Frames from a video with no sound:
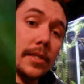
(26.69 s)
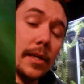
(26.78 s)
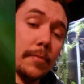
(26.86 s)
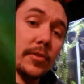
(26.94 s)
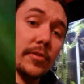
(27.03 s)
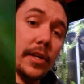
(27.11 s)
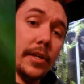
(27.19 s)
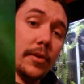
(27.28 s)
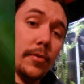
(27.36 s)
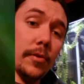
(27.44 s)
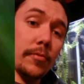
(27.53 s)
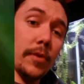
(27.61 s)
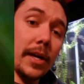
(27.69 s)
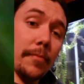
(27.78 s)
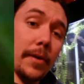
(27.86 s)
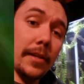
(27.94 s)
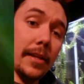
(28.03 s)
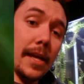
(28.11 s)
substrate you would
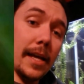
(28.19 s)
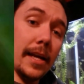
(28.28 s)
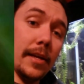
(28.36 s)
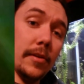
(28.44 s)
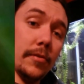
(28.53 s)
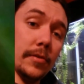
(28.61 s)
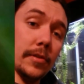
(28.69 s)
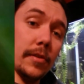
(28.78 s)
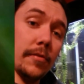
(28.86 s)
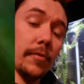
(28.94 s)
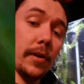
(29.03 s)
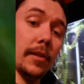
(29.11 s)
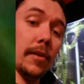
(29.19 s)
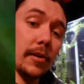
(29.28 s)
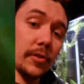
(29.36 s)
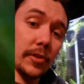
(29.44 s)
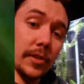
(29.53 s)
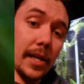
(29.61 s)
recommend that I use for a
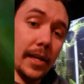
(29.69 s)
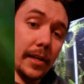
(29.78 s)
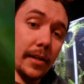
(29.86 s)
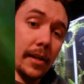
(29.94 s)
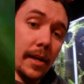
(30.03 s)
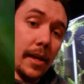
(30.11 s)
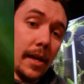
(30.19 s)
larger tank